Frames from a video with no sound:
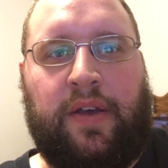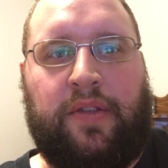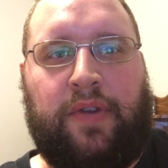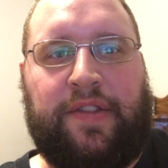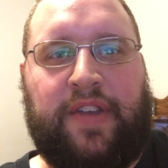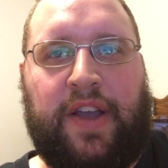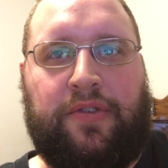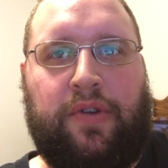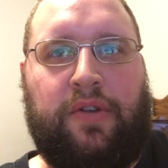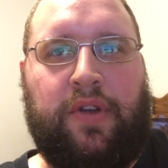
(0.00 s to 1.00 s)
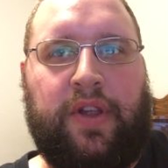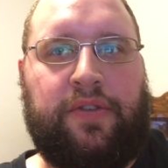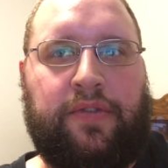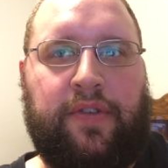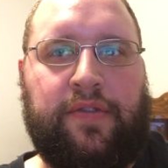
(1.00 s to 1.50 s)
Red Sox are in a real
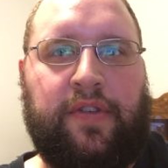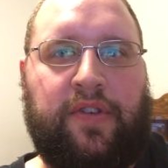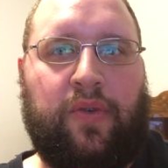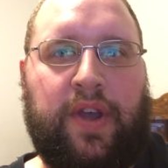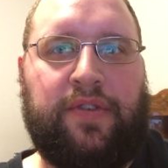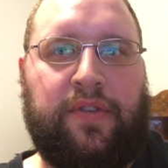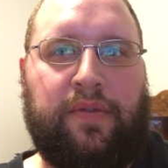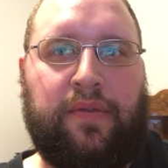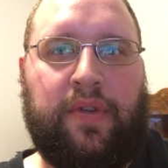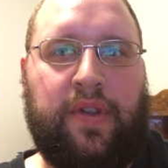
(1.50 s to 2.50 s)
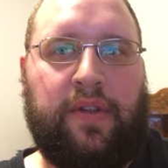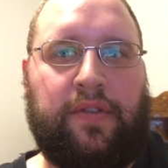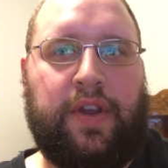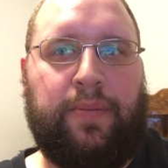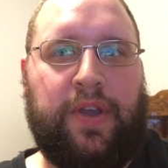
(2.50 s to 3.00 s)
interesting situation.
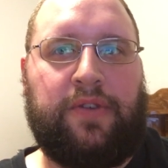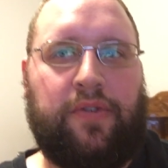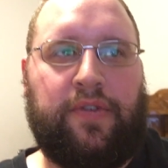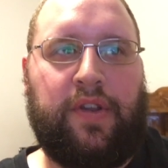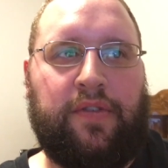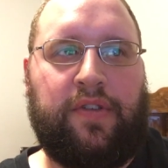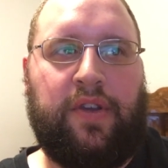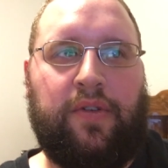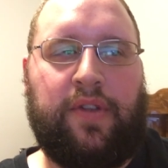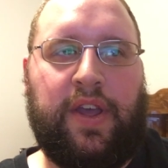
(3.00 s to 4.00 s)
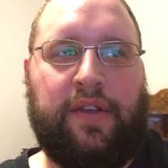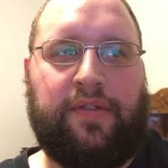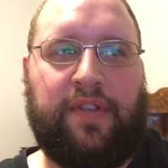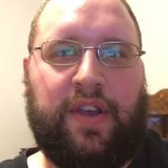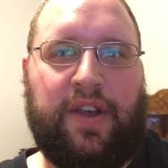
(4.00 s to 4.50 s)
It's going to be interesting to see who
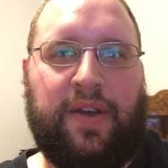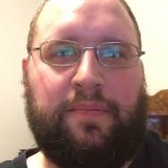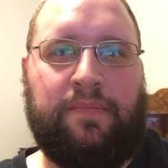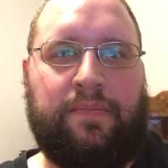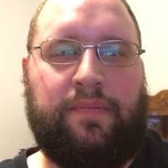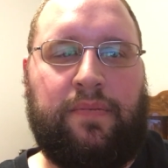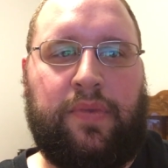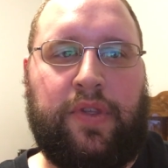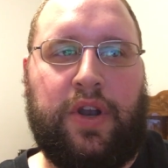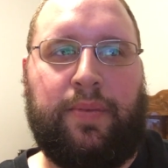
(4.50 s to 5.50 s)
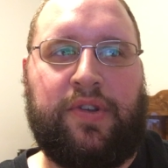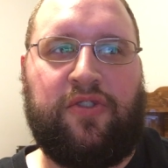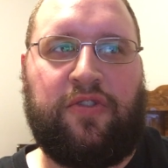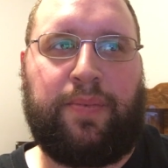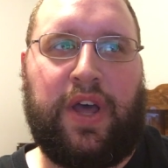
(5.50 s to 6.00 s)
takes the number
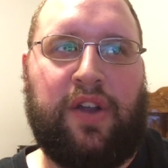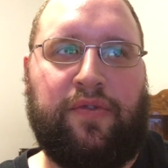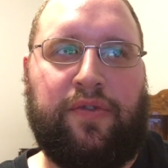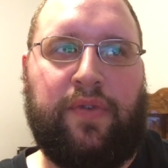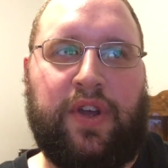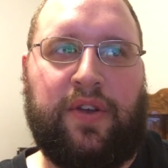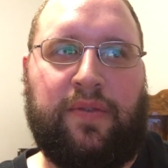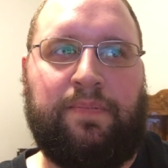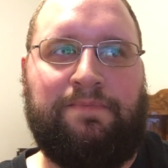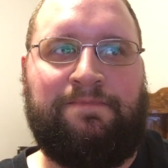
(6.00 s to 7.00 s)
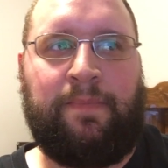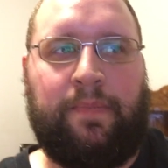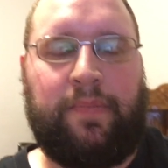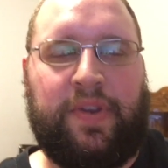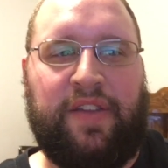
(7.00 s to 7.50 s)
2 spot of
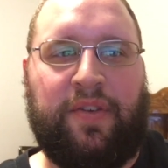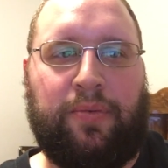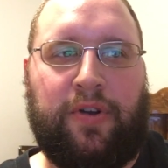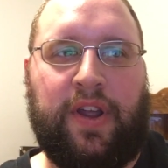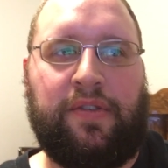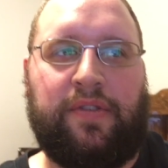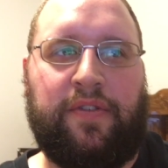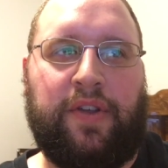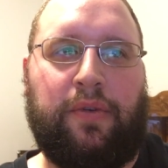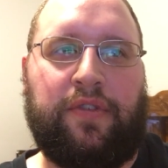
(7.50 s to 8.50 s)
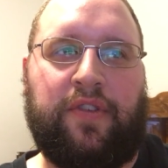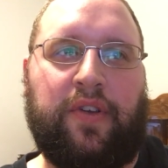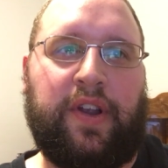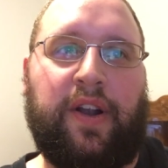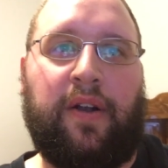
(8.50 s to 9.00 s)
David Price if he were
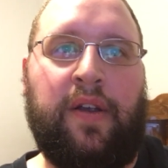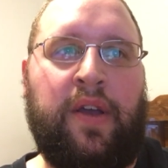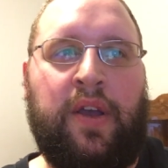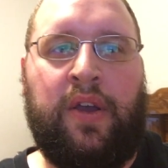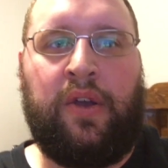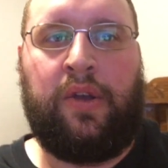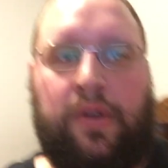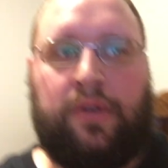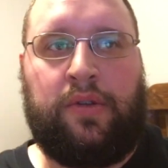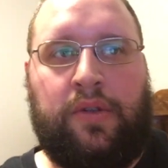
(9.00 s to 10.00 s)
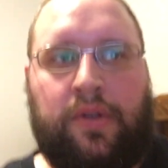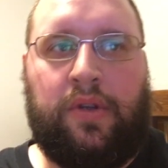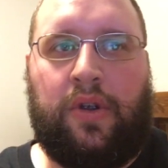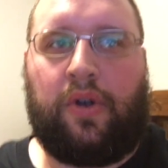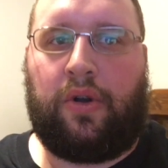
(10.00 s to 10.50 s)
still here.
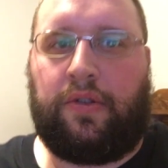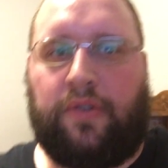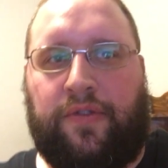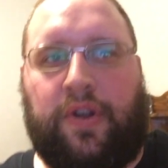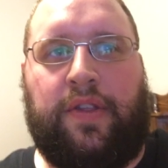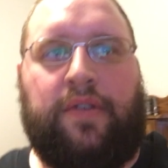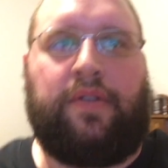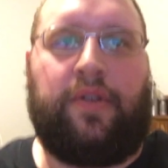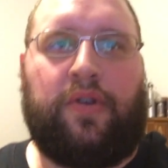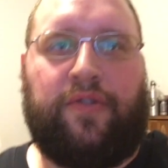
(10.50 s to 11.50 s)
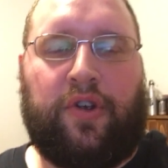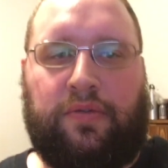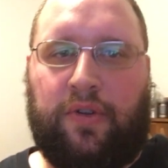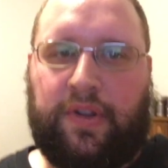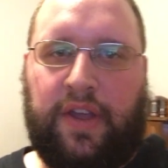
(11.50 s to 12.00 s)
What is overall the overall
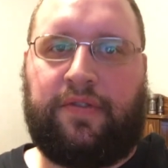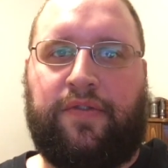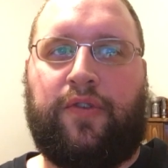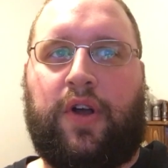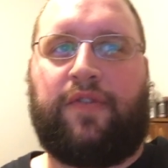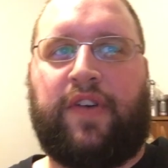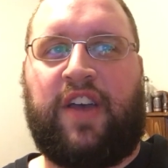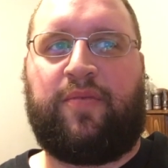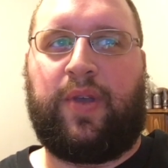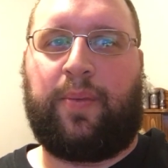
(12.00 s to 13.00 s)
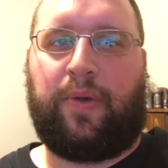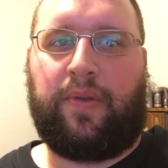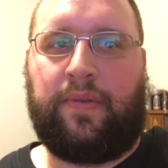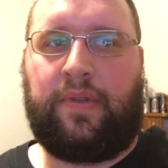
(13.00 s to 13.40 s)
rotation for all 5 people?